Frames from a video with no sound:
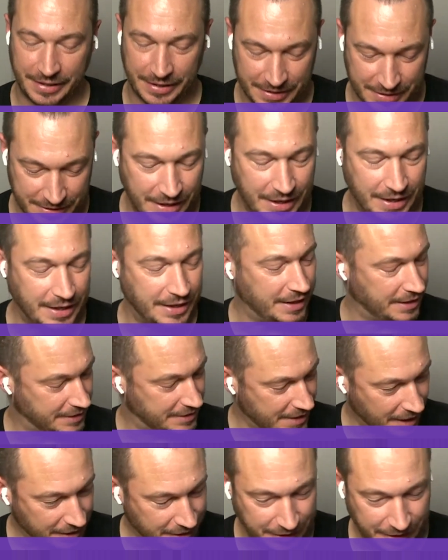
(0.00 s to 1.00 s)
It is,
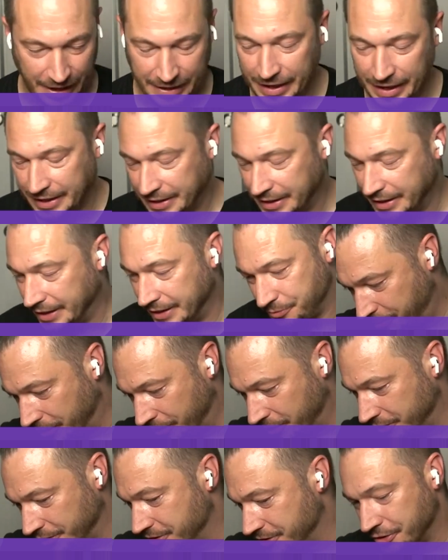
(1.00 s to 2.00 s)
exactly. And the
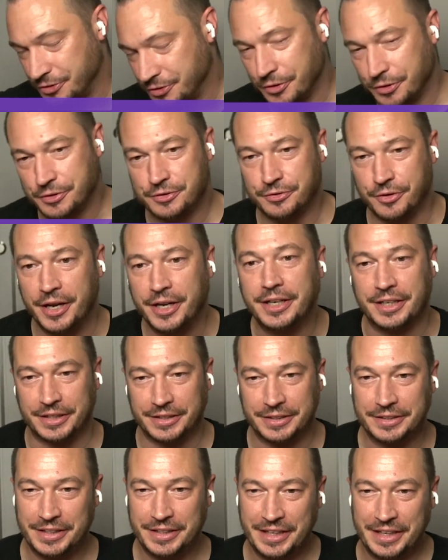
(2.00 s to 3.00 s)
parallels are so
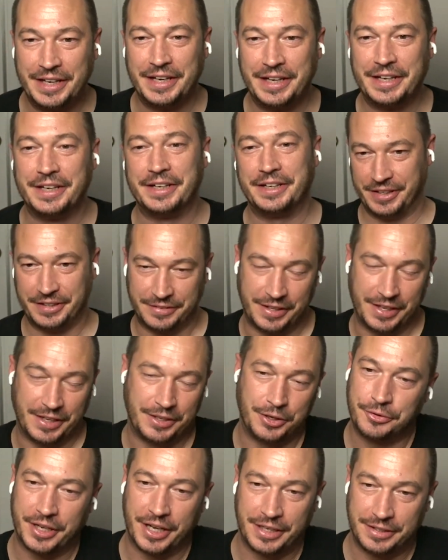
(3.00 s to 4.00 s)
striking, and they
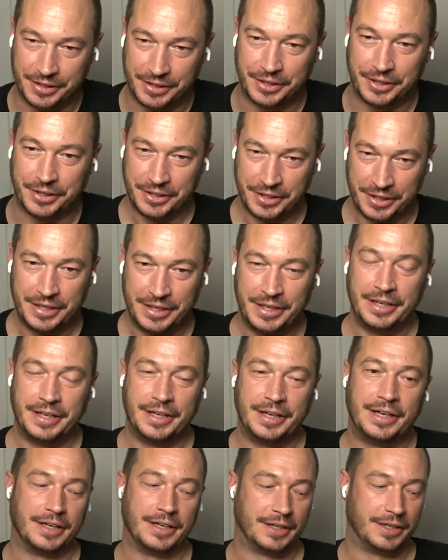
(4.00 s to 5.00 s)
don't end there.
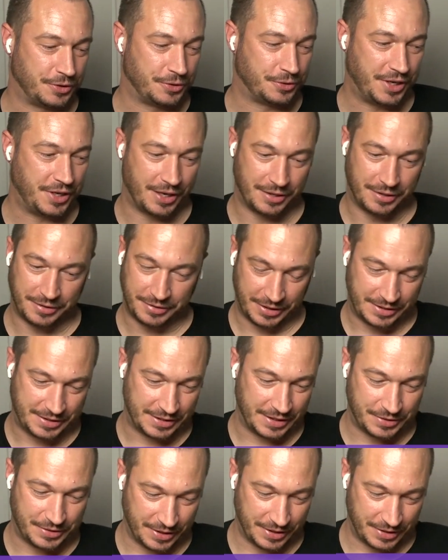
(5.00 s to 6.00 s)
So yeah,
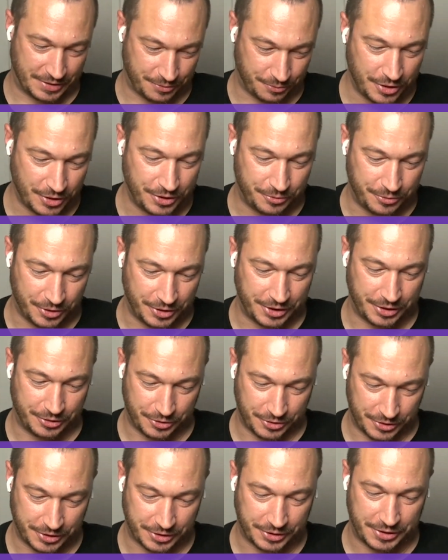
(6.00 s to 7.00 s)
it's really, really
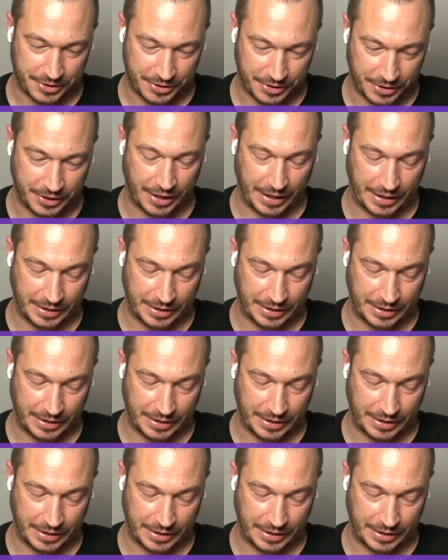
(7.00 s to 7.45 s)
interesting to see.